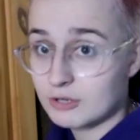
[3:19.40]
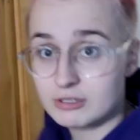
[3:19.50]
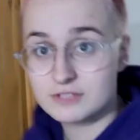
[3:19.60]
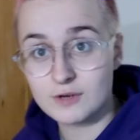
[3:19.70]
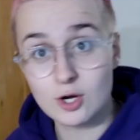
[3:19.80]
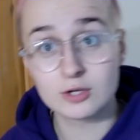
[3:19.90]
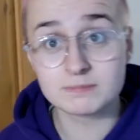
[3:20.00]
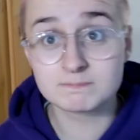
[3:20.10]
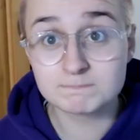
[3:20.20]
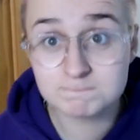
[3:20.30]
Norwich vlog.
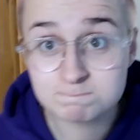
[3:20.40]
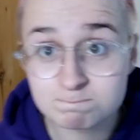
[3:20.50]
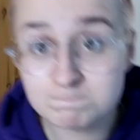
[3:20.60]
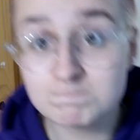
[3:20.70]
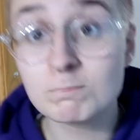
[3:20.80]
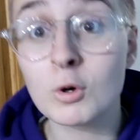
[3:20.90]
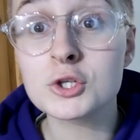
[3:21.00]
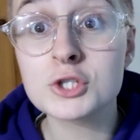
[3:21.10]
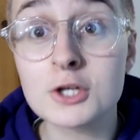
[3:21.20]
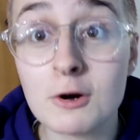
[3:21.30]
That's it.
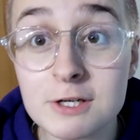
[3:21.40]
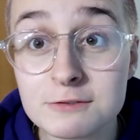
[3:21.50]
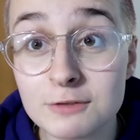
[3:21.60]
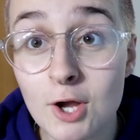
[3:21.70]
Watch the Norwich